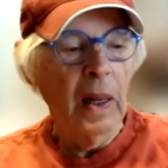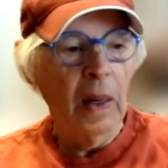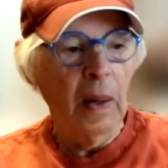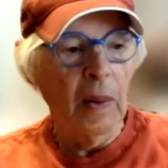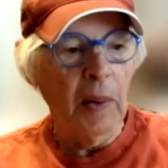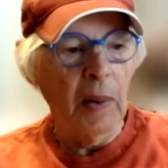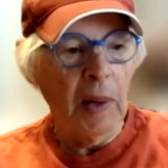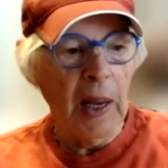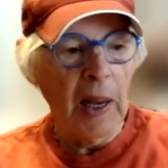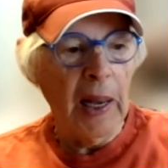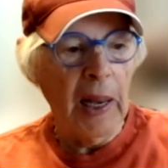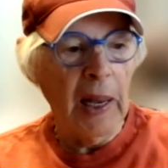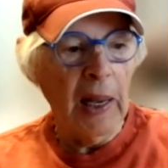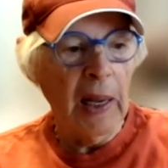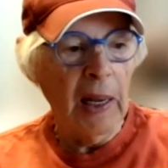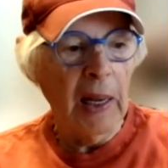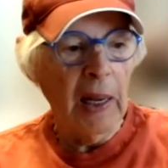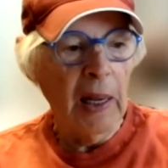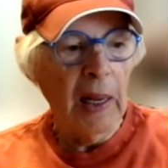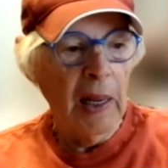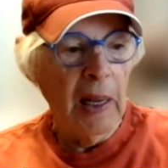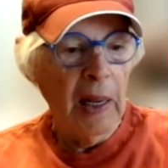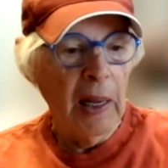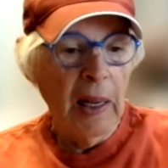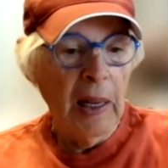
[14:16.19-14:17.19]

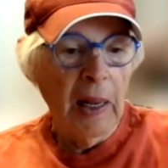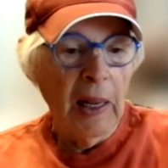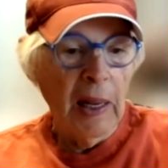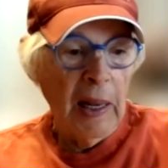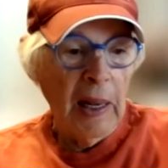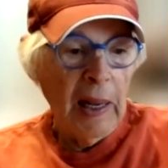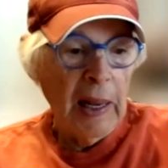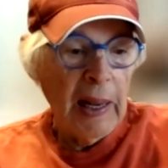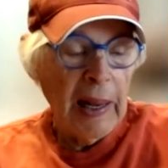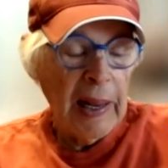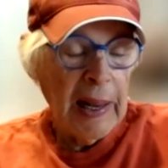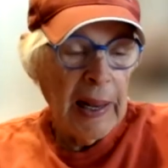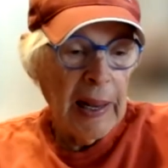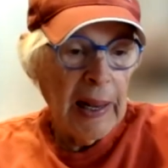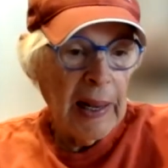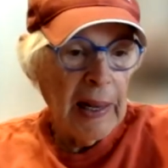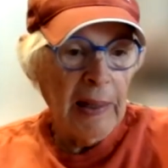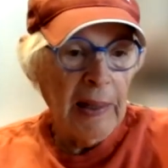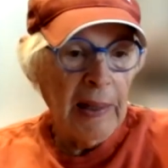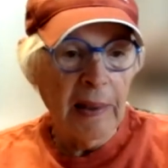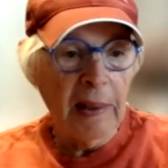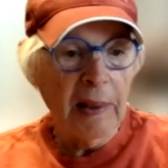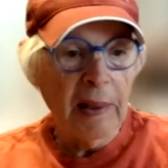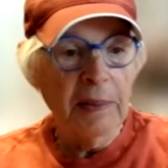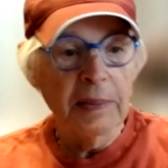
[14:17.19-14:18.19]
Okay,
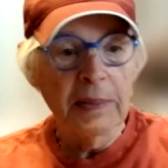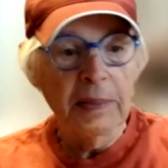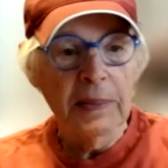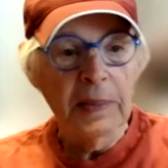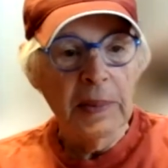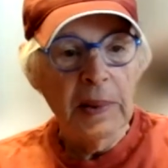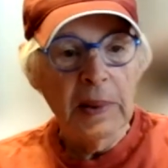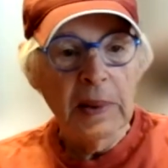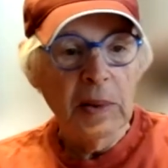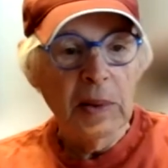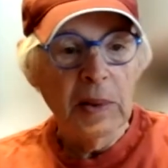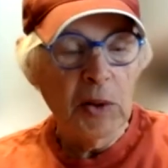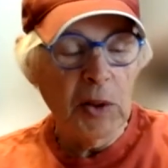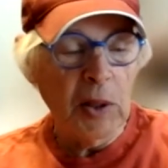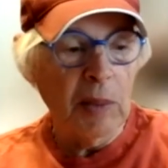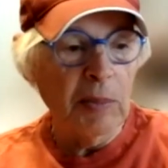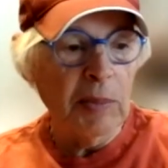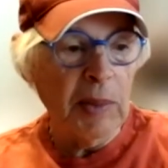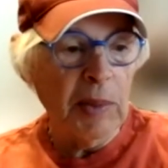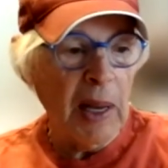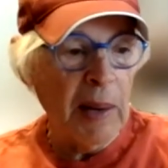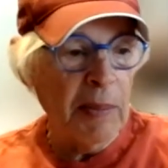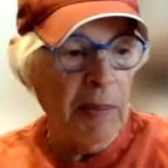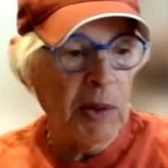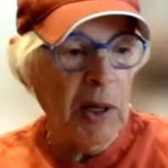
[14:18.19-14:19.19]
and
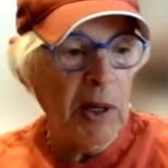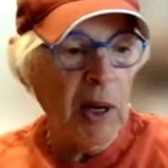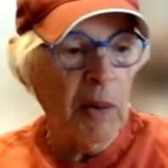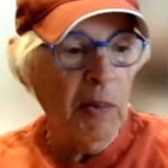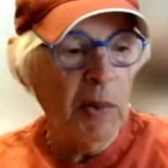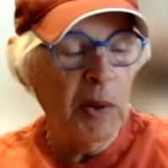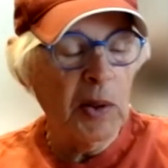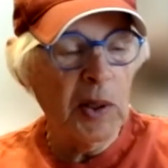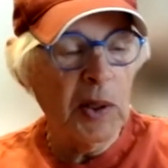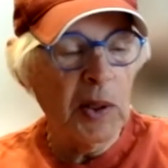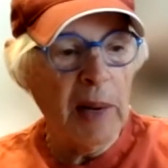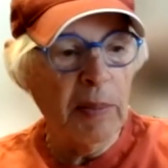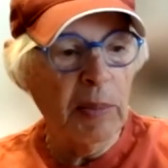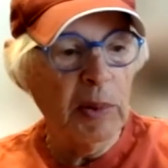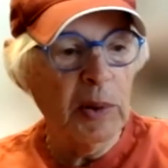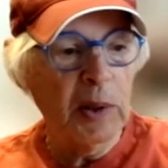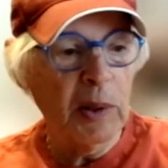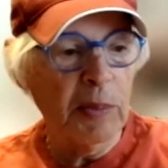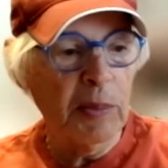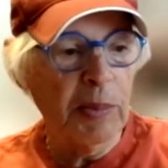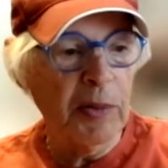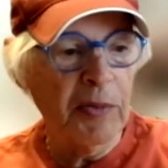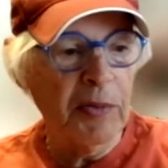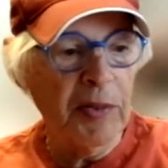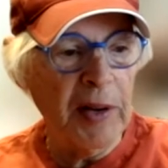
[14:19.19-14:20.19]
sometimes I was able
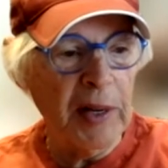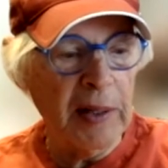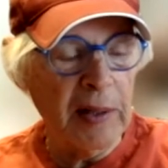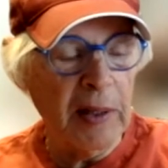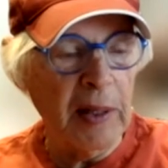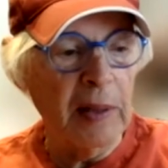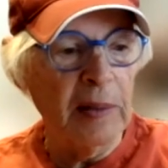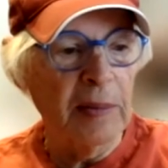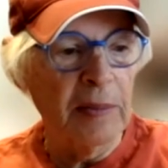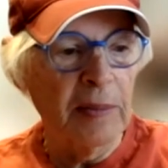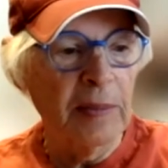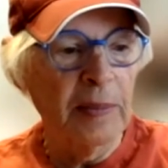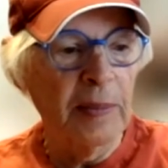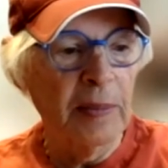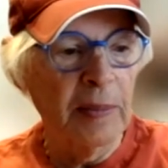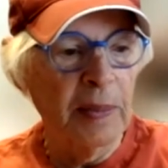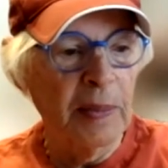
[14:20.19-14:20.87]
to prevent it.